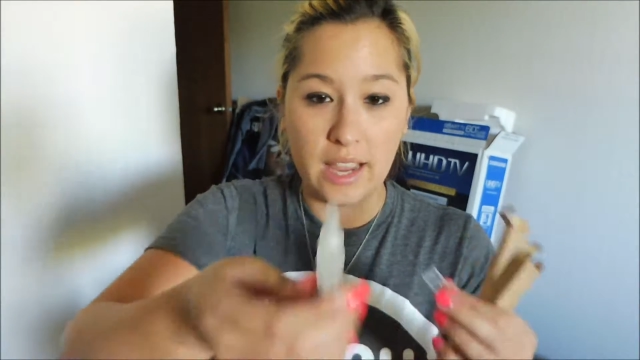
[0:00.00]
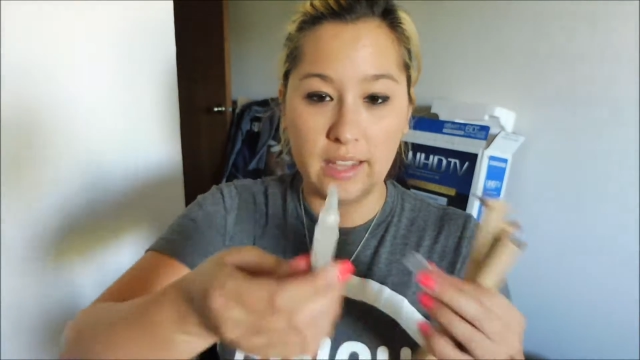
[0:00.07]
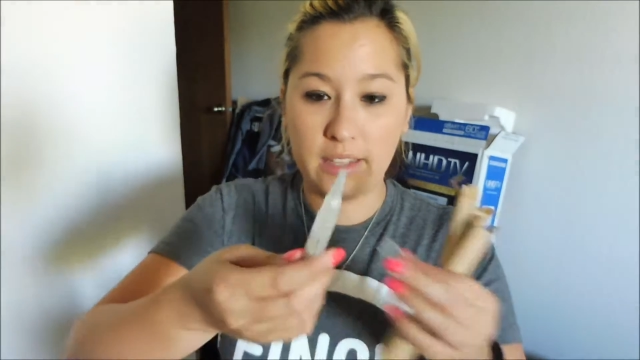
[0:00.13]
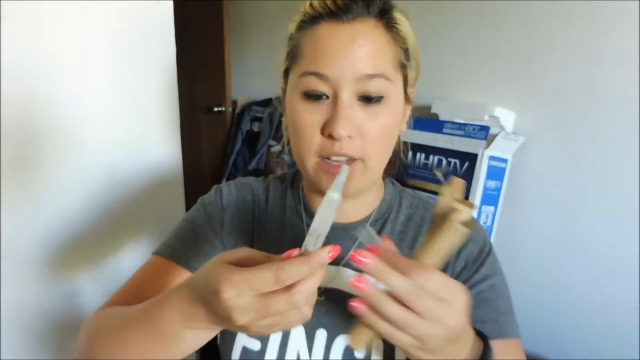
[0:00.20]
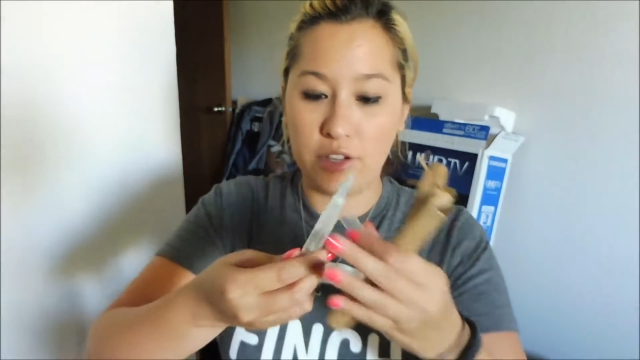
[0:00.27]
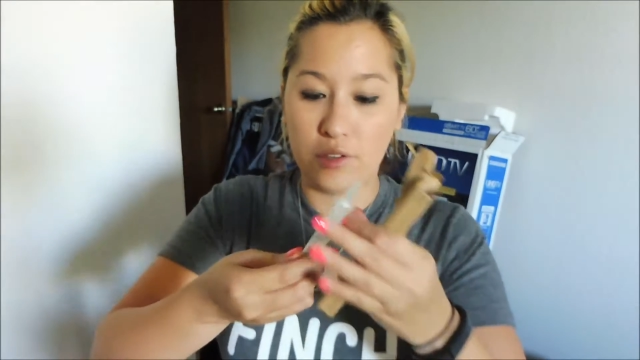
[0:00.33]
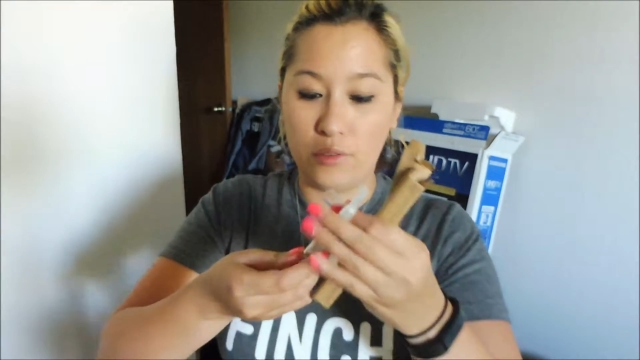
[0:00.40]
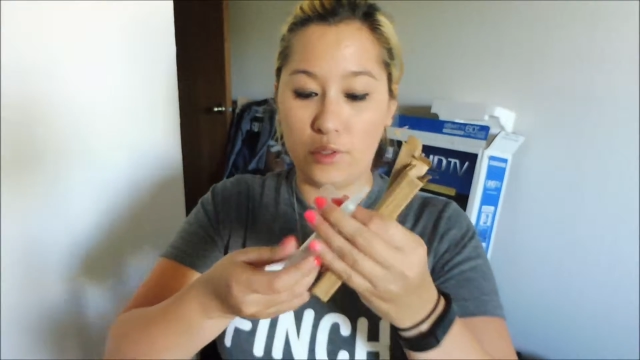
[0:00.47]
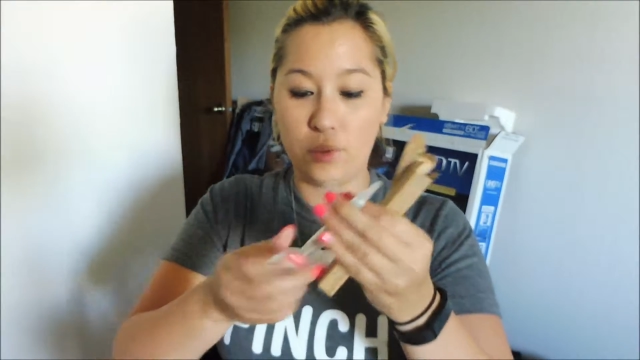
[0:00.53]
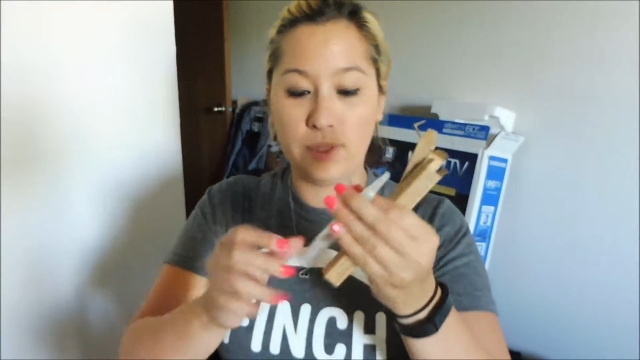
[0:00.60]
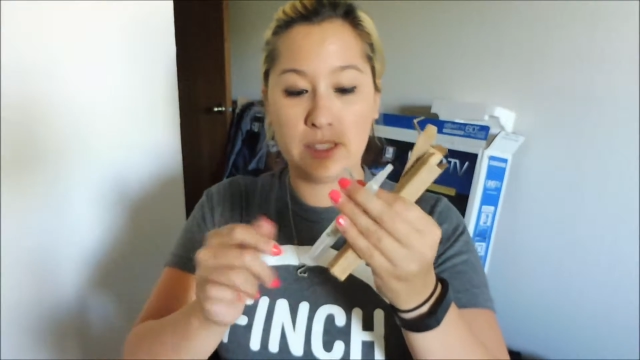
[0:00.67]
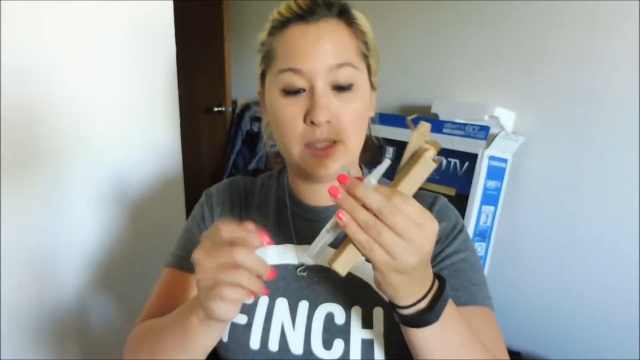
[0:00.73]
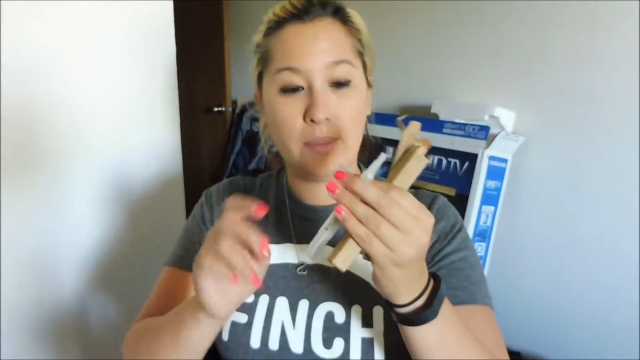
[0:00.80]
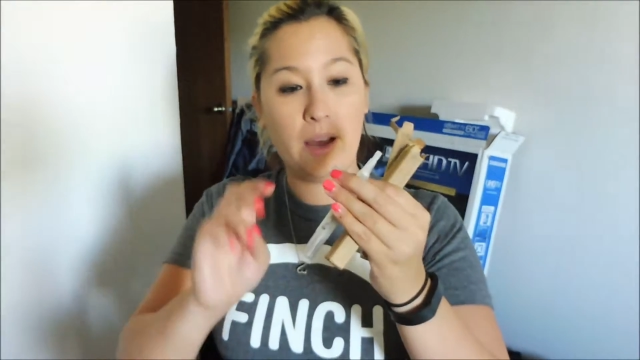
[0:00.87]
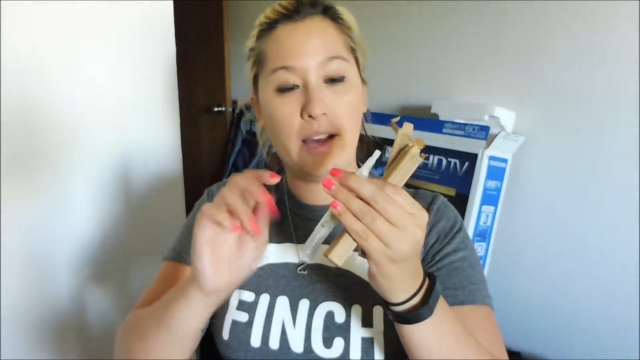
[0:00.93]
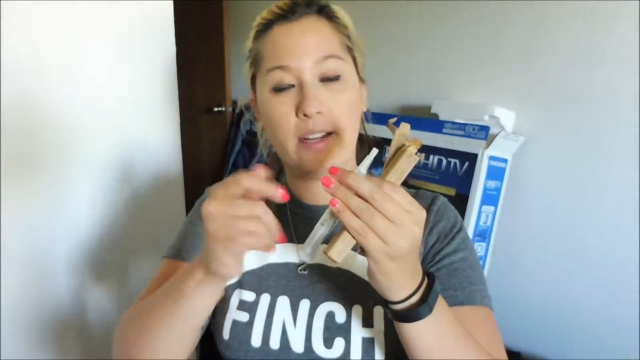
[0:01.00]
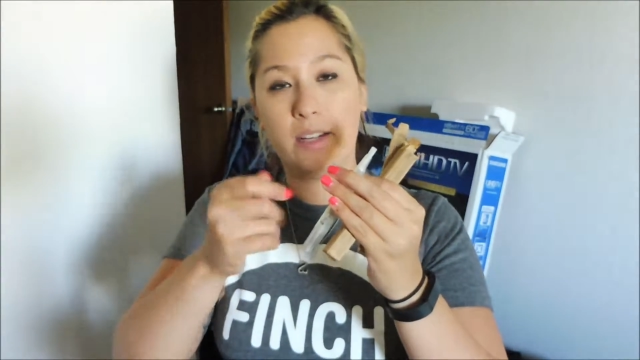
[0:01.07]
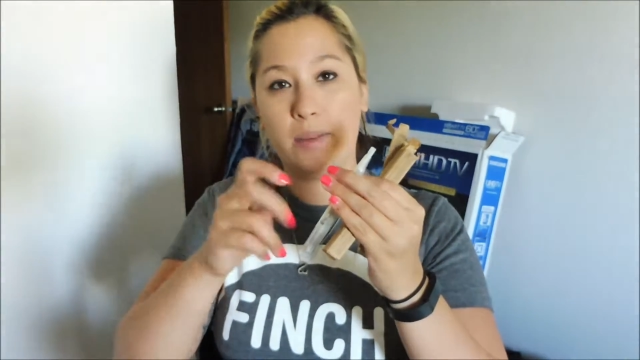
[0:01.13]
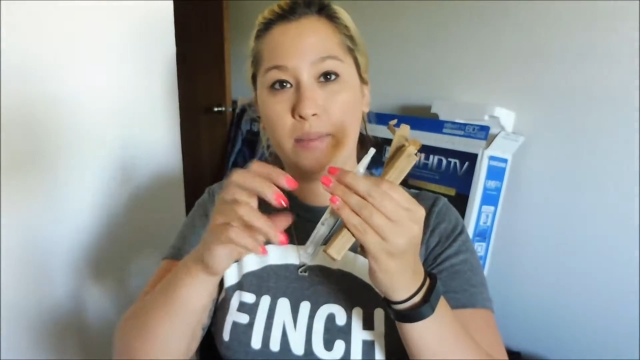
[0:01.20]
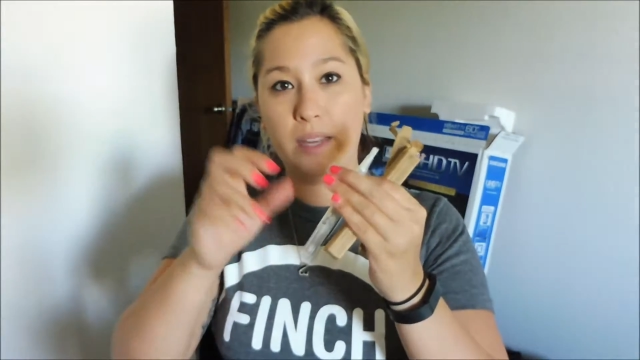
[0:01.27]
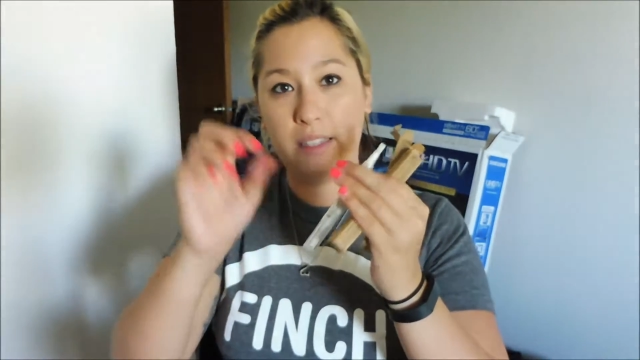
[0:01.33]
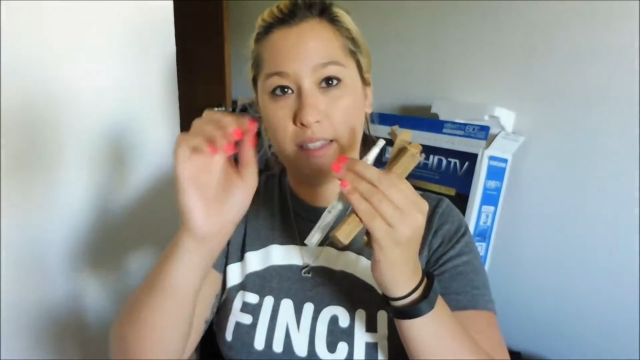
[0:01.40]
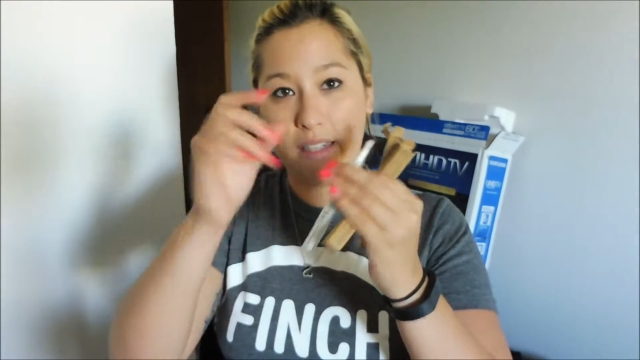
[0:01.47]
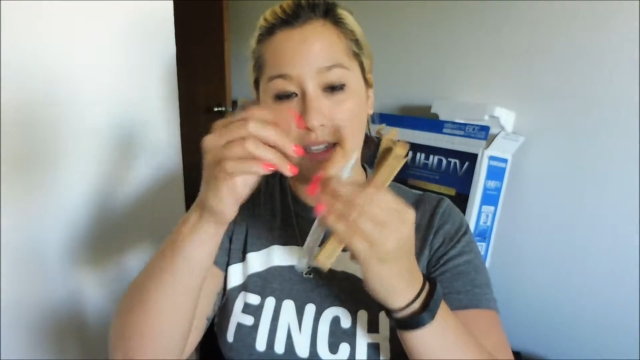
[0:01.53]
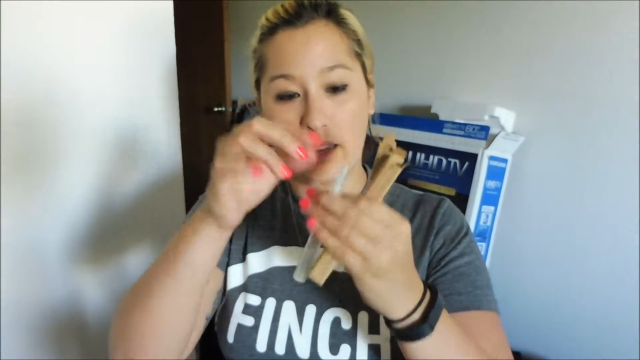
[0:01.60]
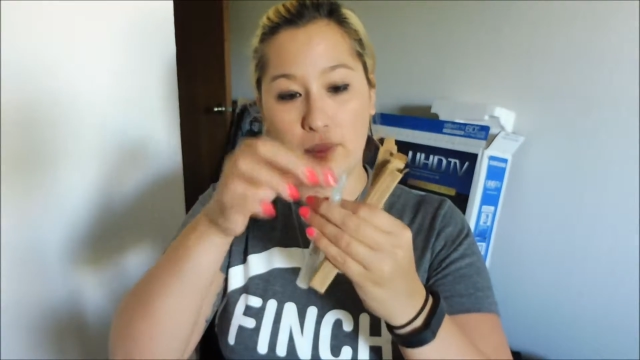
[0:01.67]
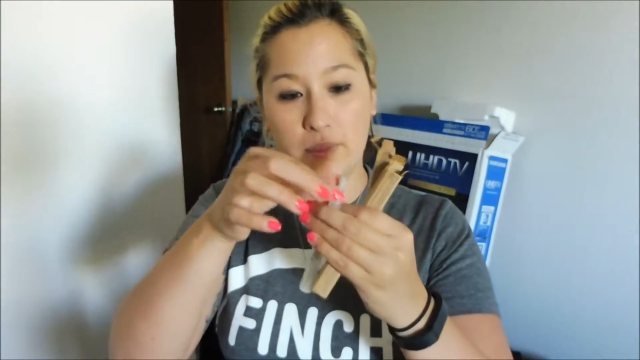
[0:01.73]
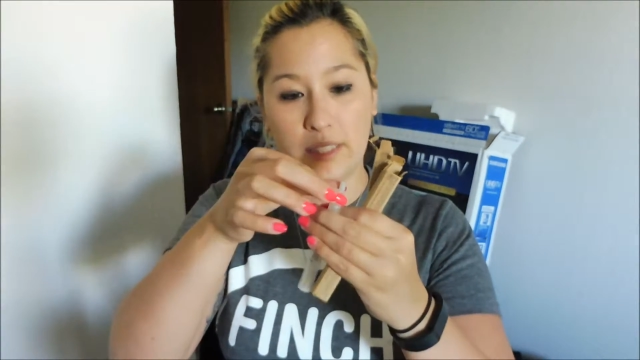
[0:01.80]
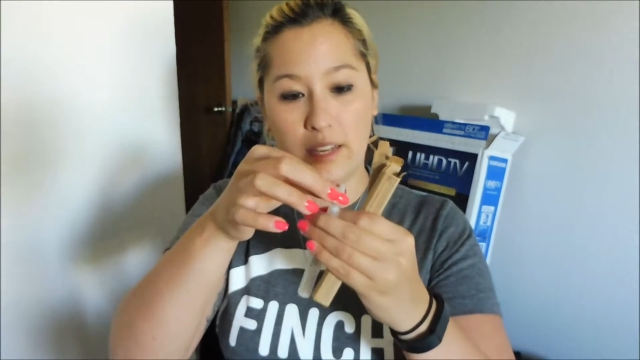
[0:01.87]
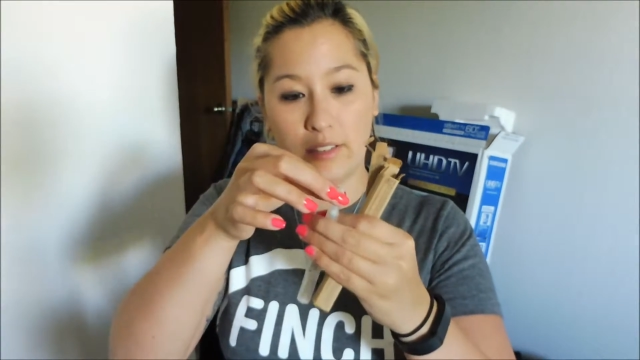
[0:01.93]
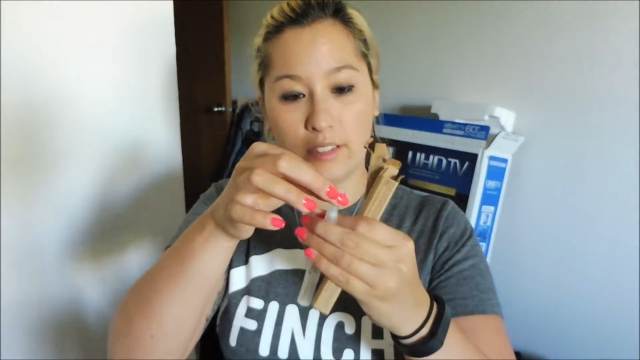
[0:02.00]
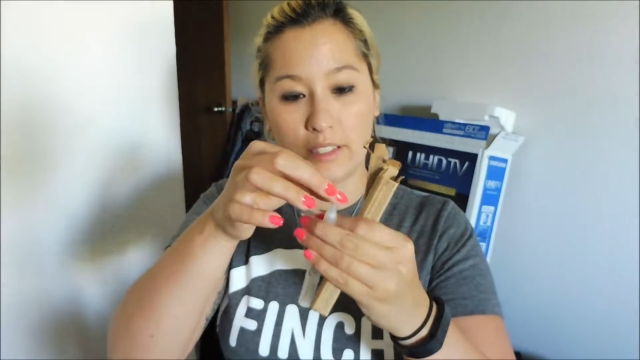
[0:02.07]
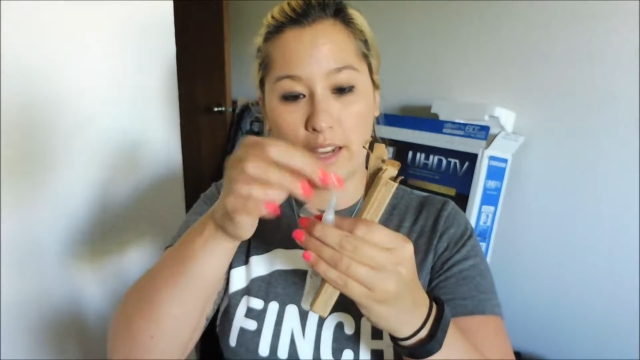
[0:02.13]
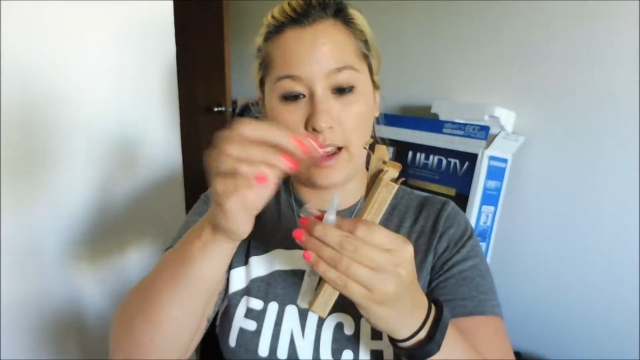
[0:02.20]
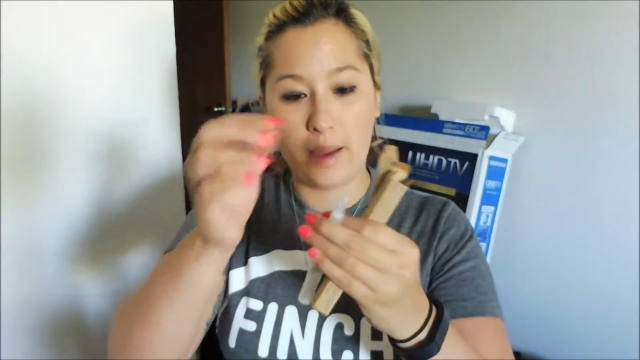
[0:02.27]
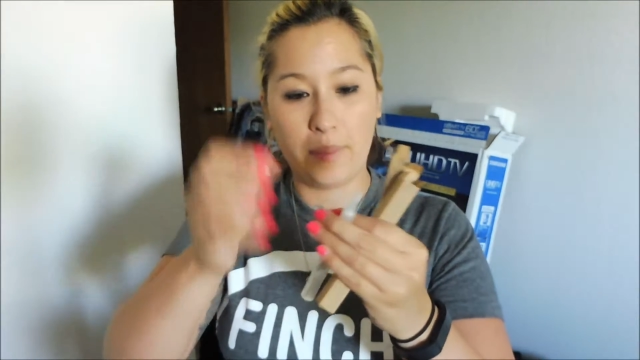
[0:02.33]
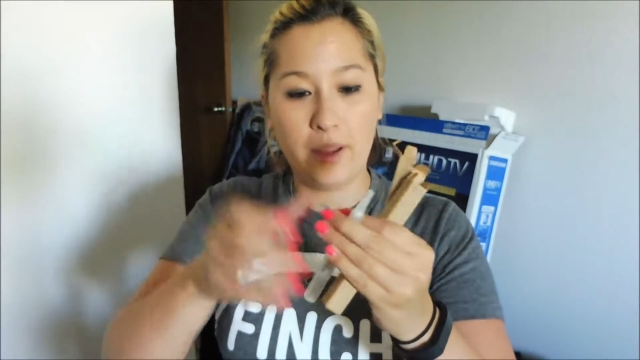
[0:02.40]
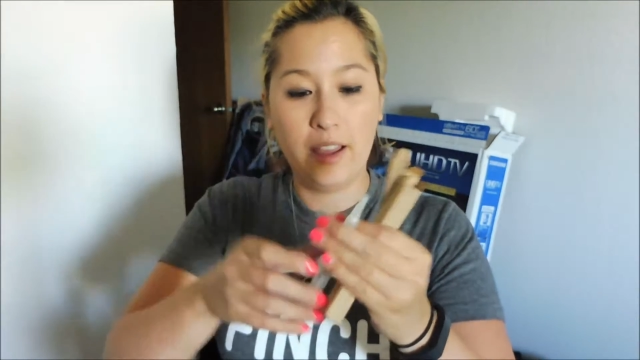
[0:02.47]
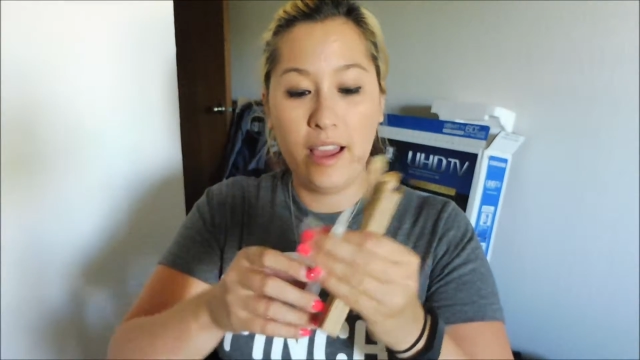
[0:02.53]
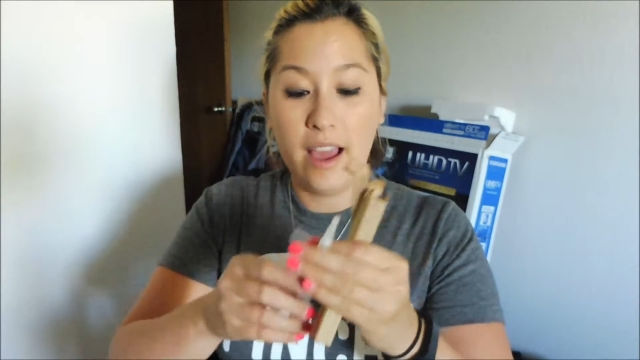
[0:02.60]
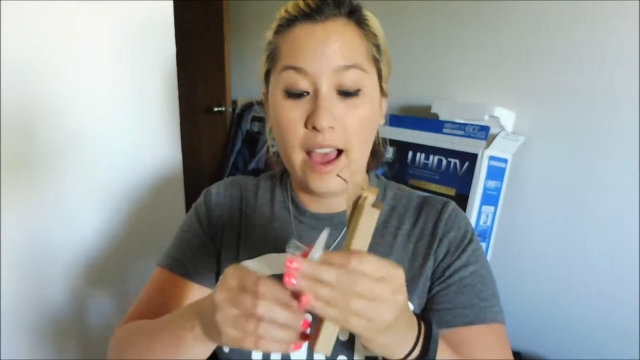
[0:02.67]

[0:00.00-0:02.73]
and then you twist the bottom, and then it comes out the top.